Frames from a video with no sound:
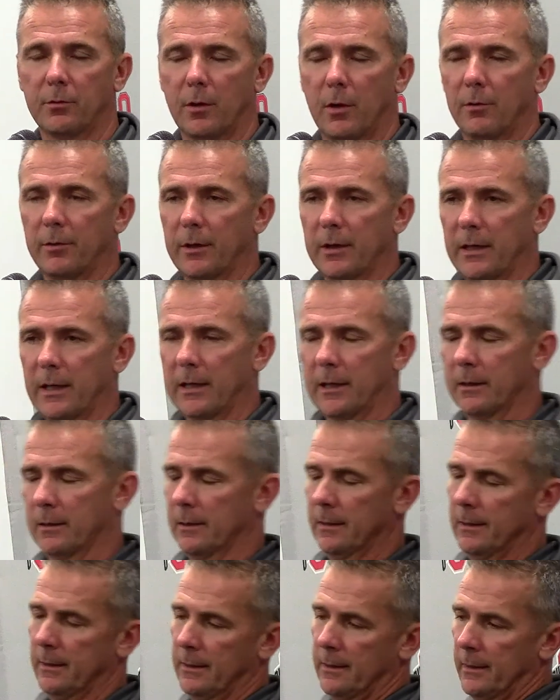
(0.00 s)
no, it kind of
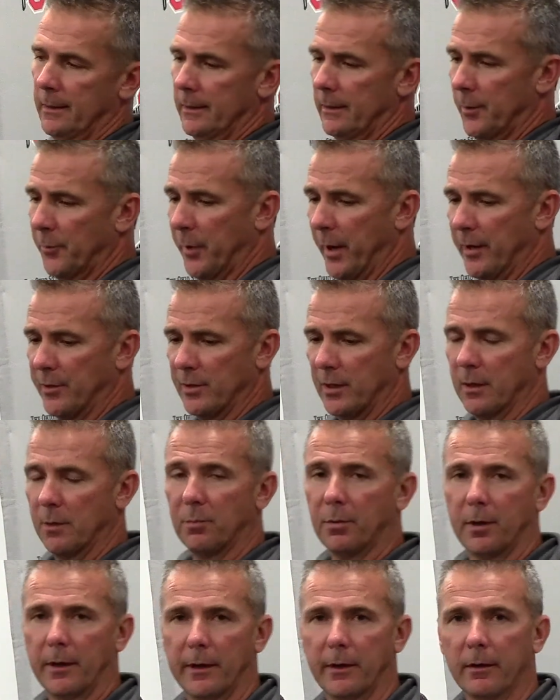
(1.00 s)
depends on the
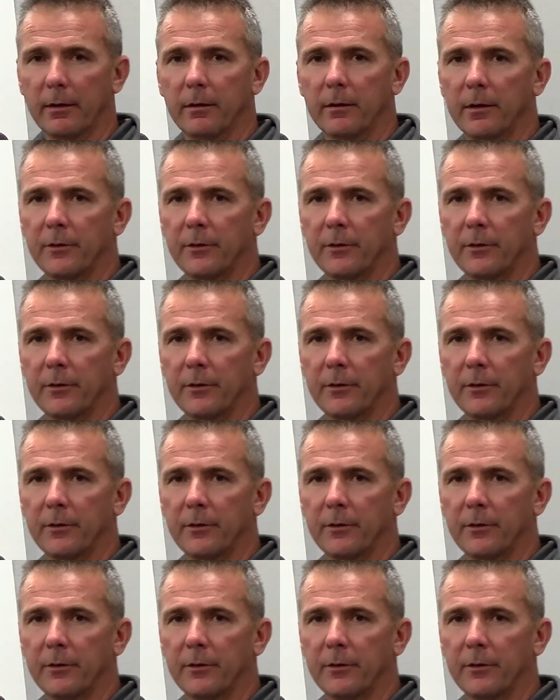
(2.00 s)
player.